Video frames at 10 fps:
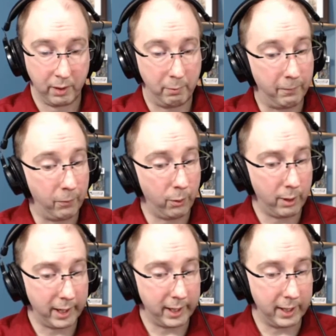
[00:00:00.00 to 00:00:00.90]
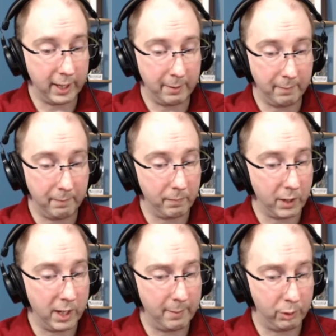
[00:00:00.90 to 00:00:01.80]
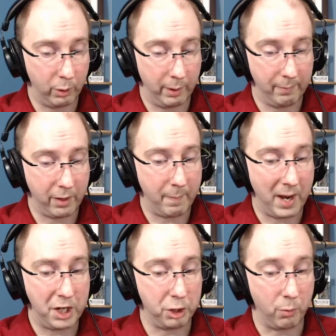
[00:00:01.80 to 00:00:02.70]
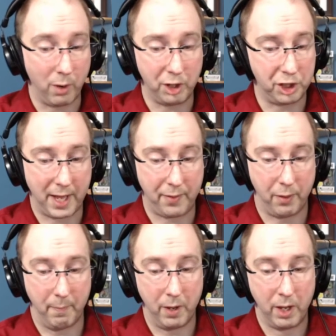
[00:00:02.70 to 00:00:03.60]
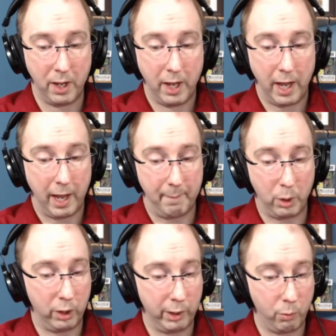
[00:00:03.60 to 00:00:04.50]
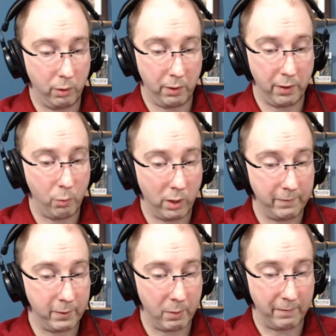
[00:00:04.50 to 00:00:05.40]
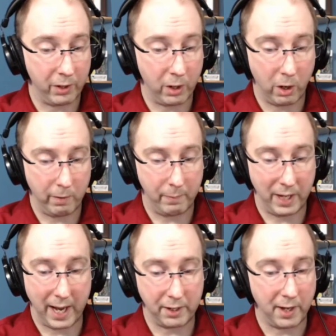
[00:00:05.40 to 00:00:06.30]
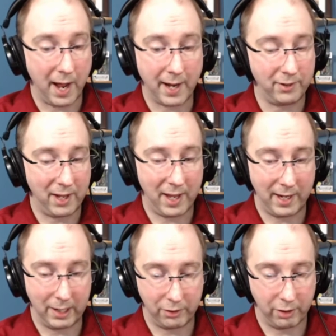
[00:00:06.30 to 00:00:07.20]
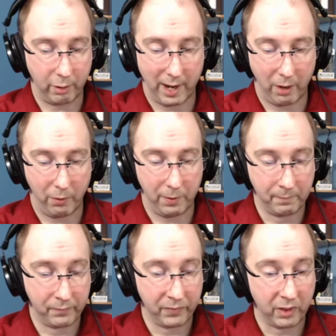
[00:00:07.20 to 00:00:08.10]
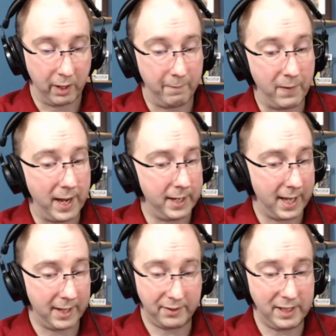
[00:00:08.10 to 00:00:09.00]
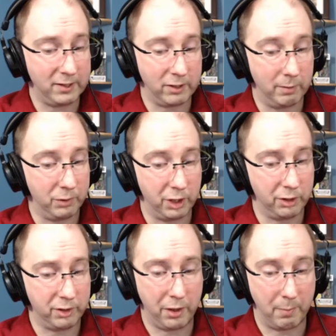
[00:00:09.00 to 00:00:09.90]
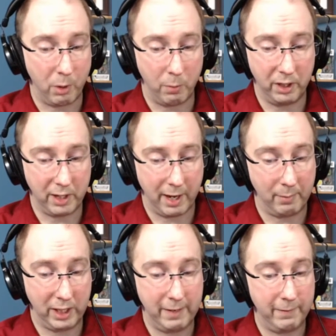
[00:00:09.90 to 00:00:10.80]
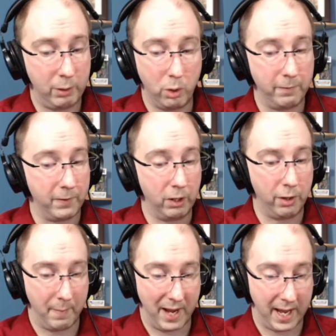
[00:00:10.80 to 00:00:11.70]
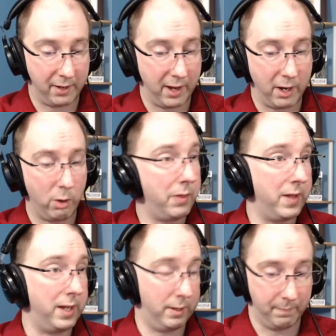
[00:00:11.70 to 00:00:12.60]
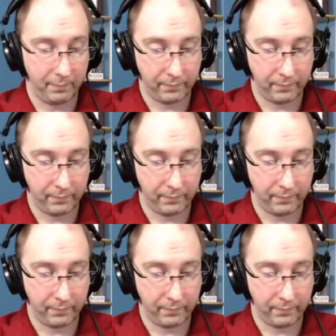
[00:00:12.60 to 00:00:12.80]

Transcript: Before I could get up to him, the patient rushed at them, and pulling one of them off the cart, began to knock his head against the ground. If I had not seized him just at the moment, I believe he would have killed the man there and then.